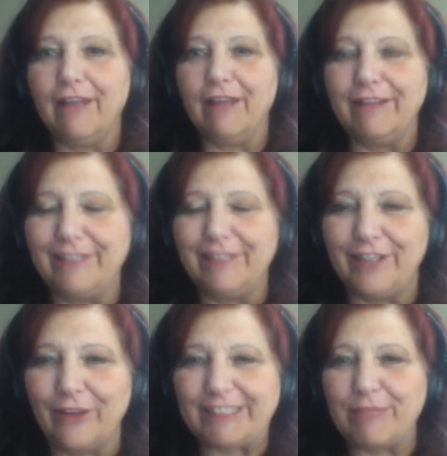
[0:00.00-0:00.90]
Uh, you know,
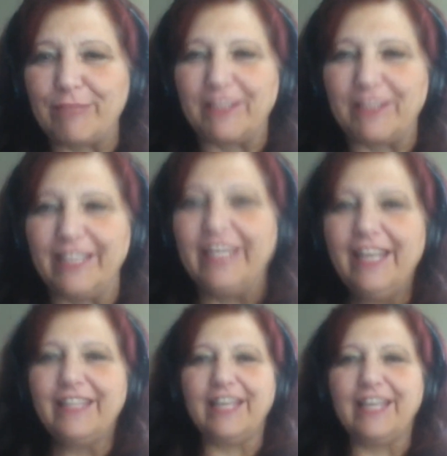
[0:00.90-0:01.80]
it's something that
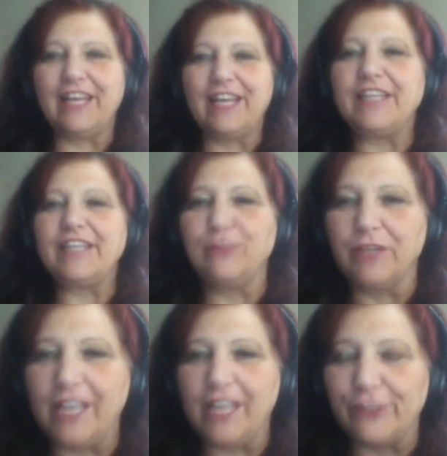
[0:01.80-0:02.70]
that I didn't
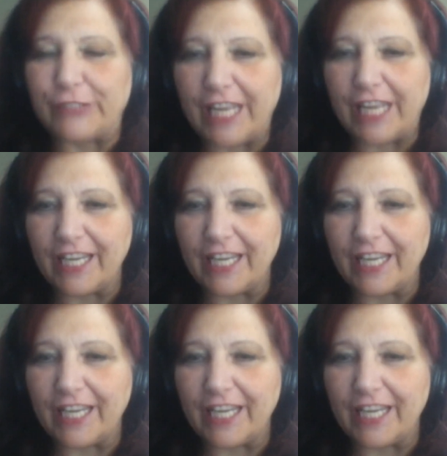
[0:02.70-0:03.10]
really understand.